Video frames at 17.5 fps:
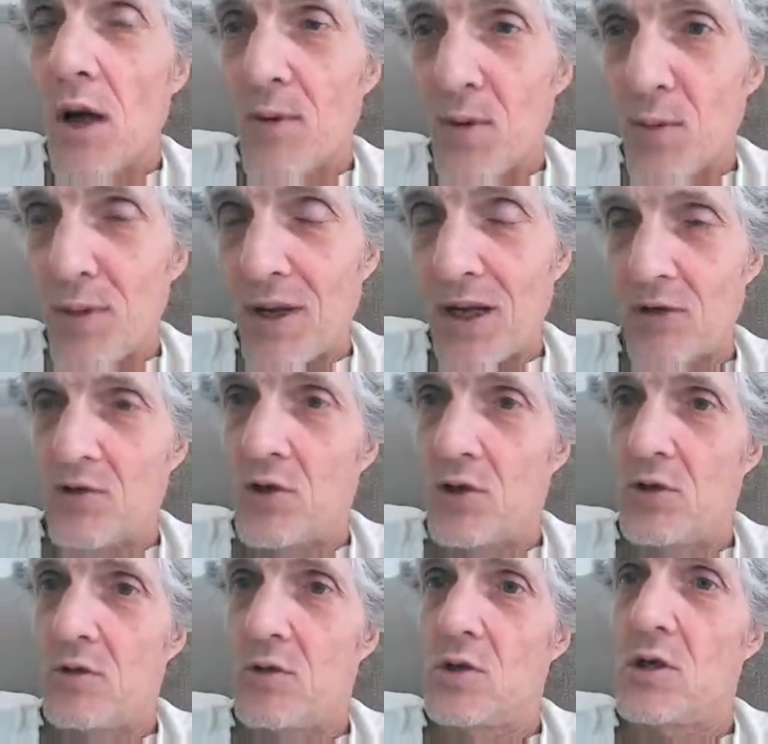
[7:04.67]
I'm about
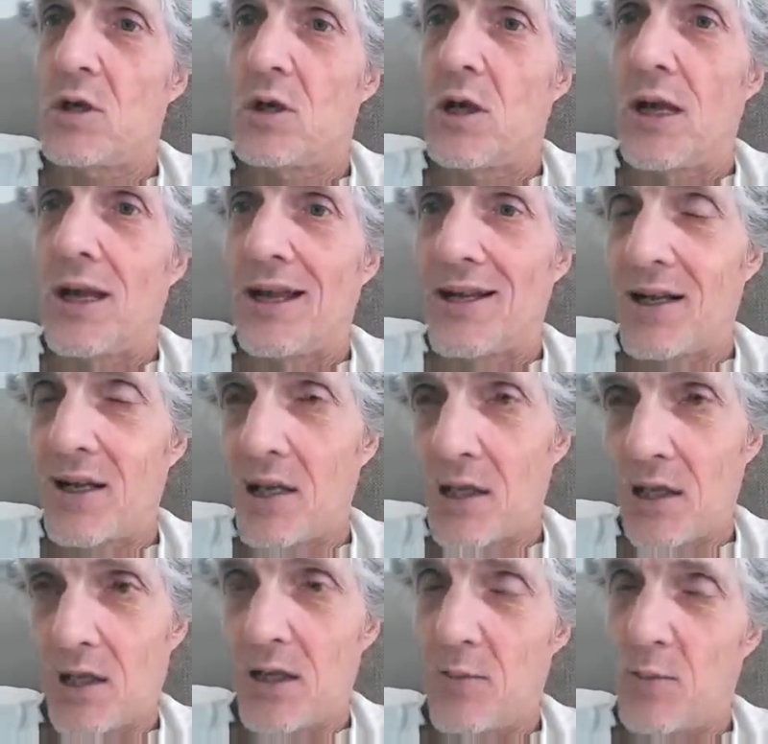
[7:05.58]
to use it,
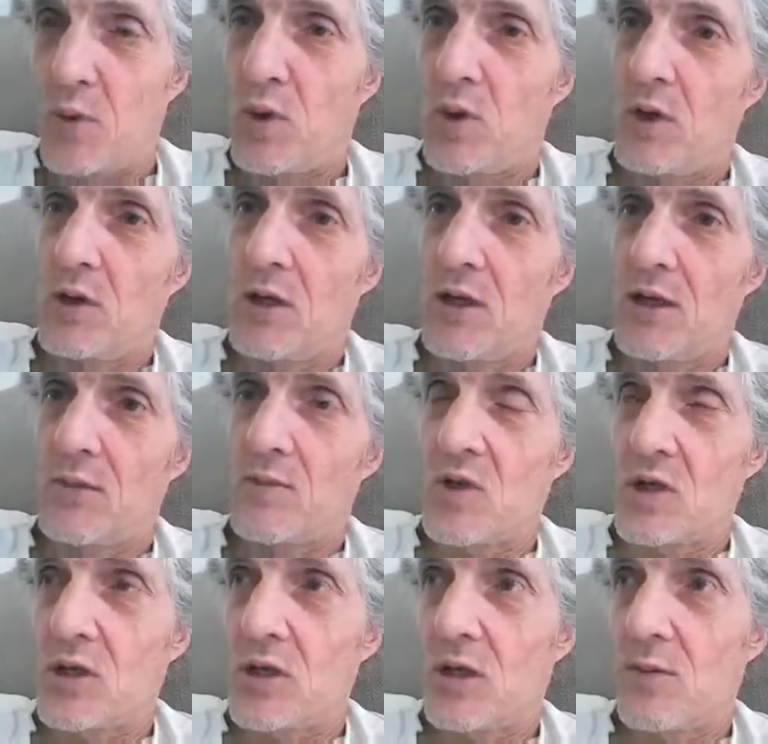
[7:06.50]
and then I put in the
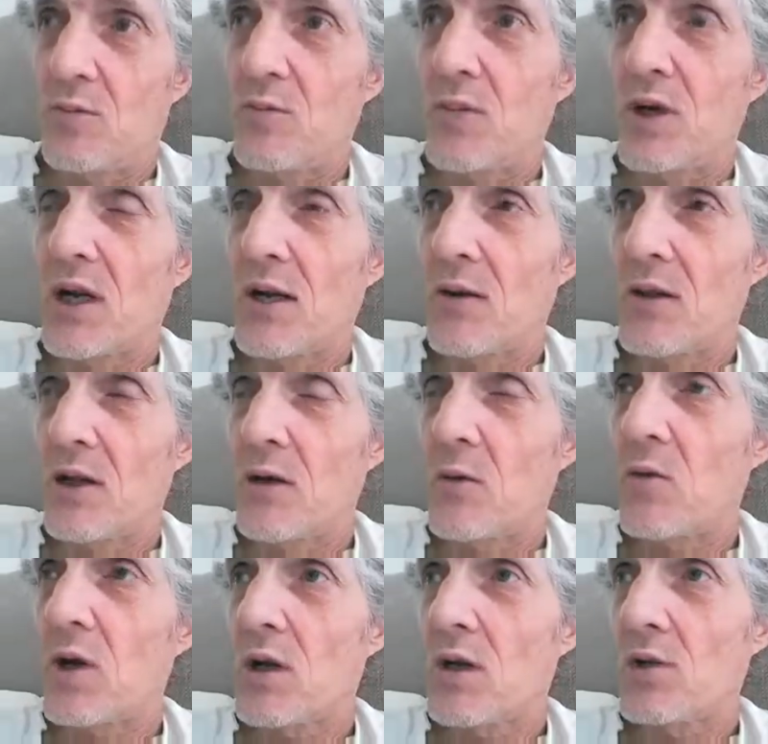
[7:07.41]
MSM, but I
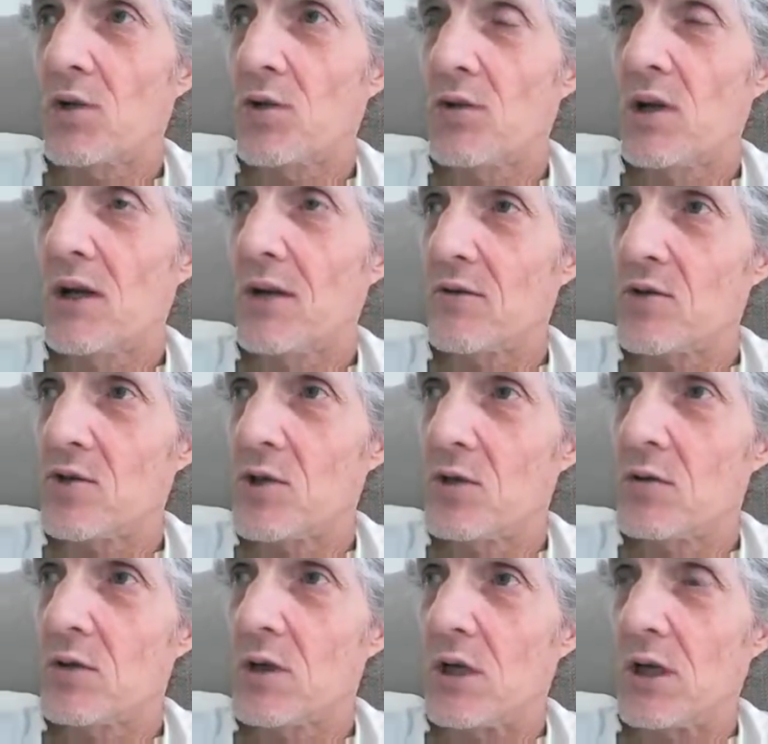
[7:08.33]
think what I'll do now is
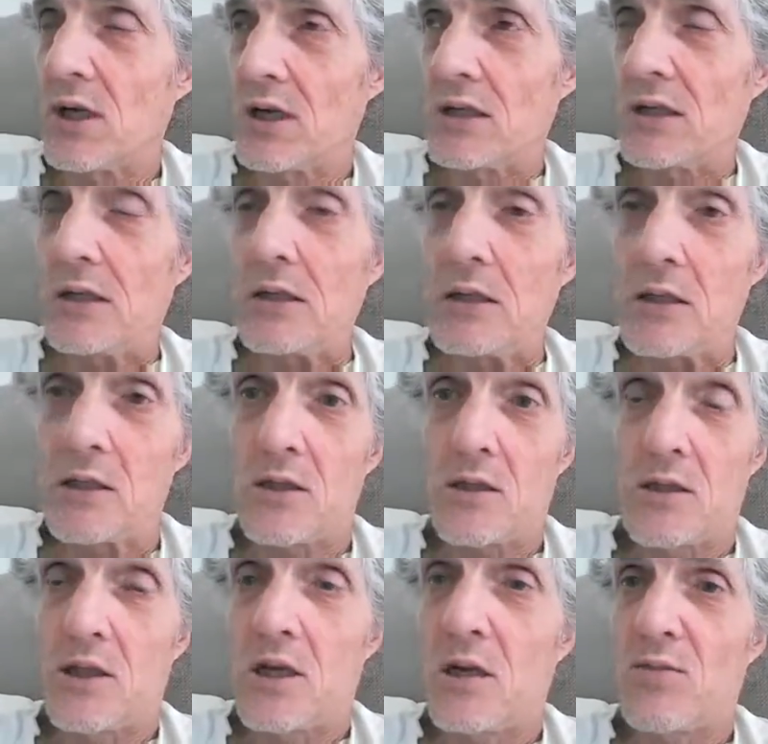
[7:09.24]
do it like at
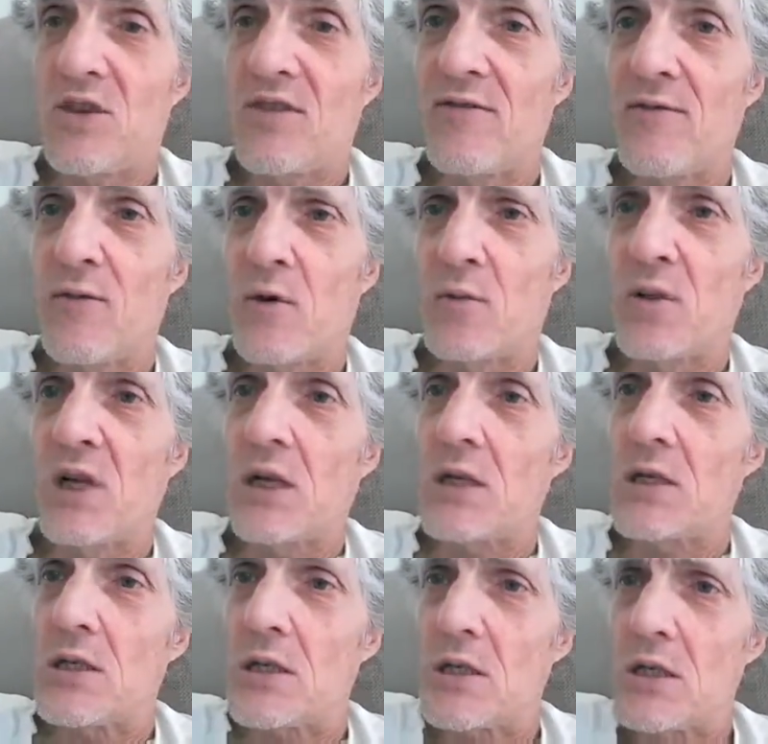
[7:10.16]
least the day before,
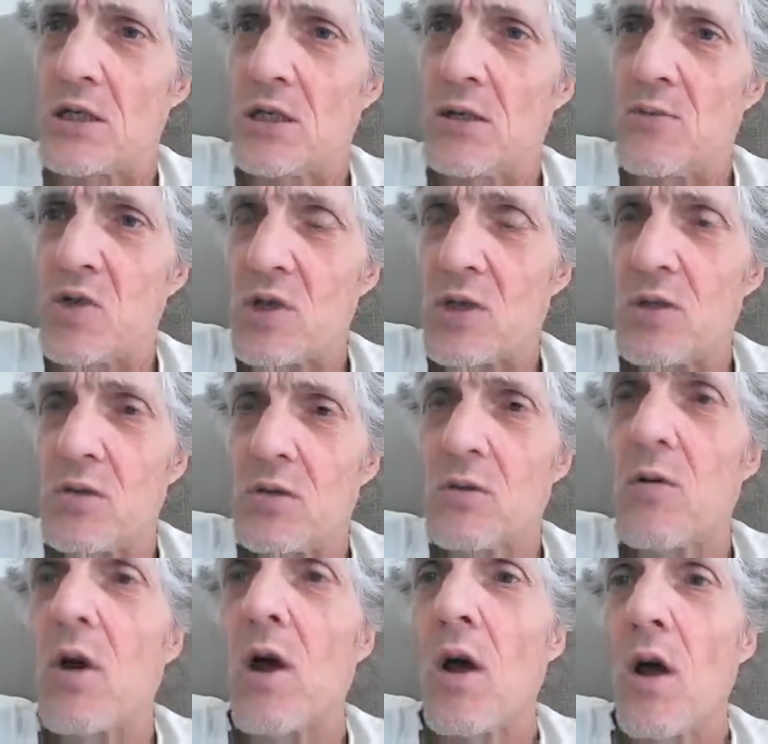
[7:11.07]
because it seems
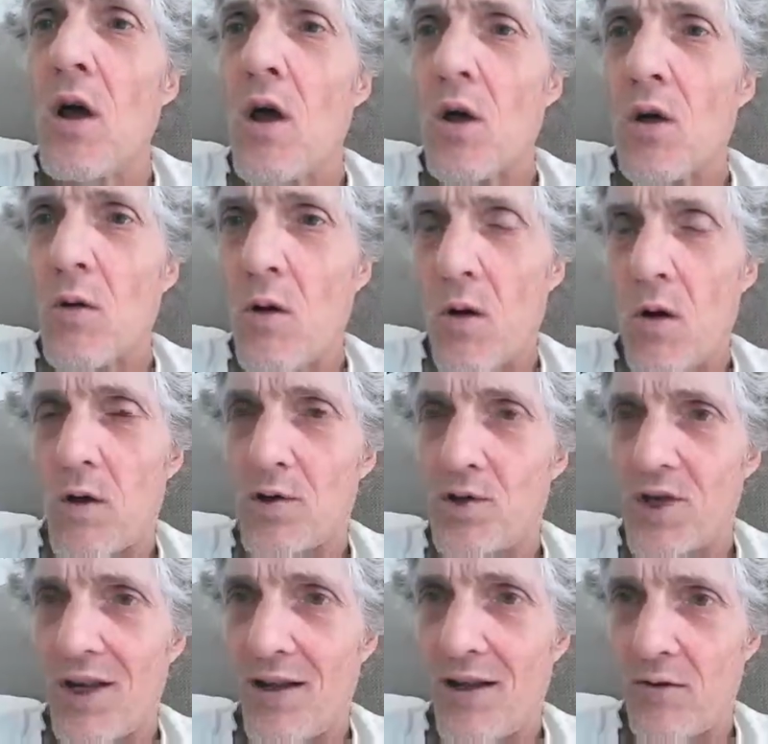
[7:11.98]
to
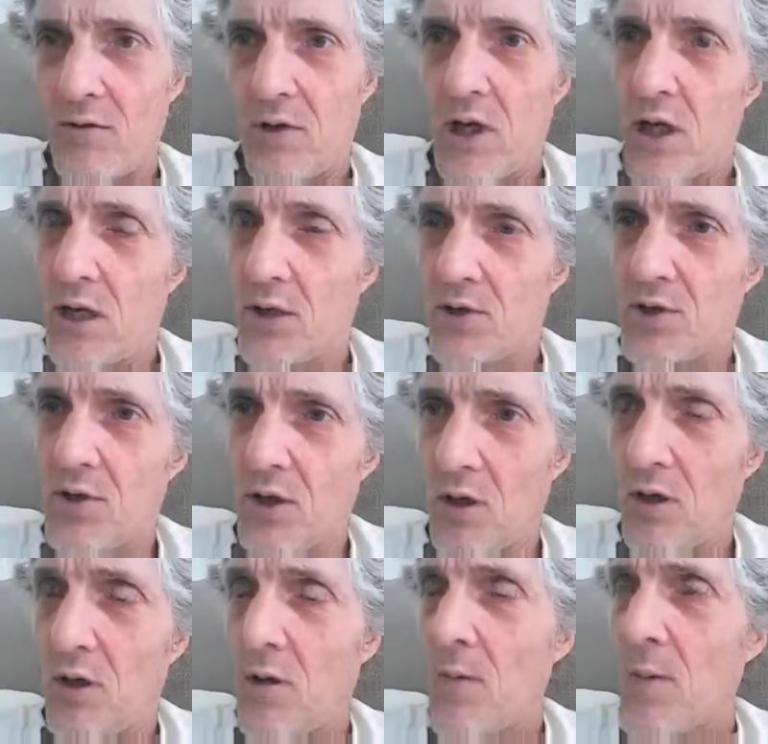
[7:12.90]
cause
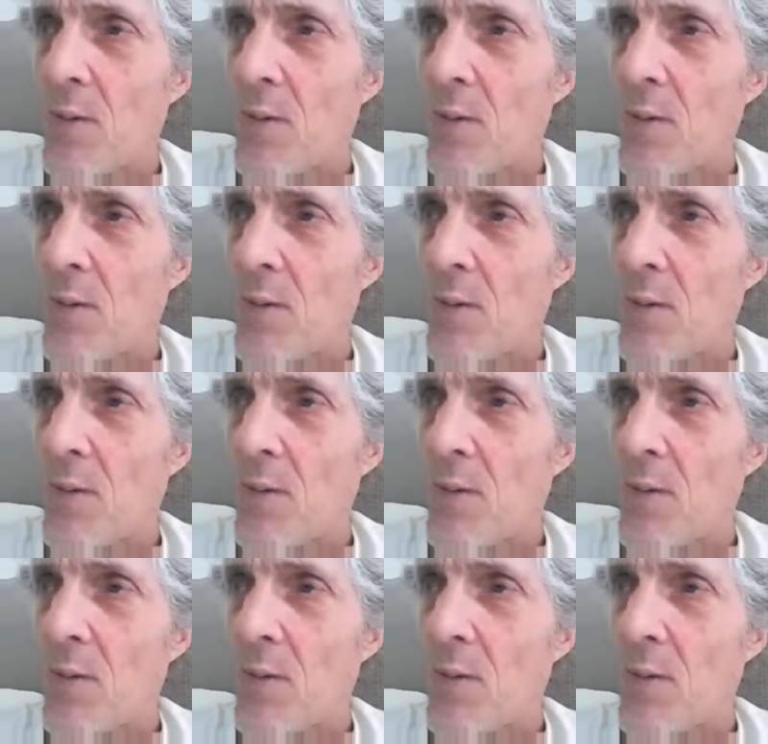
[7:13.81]
outgassing.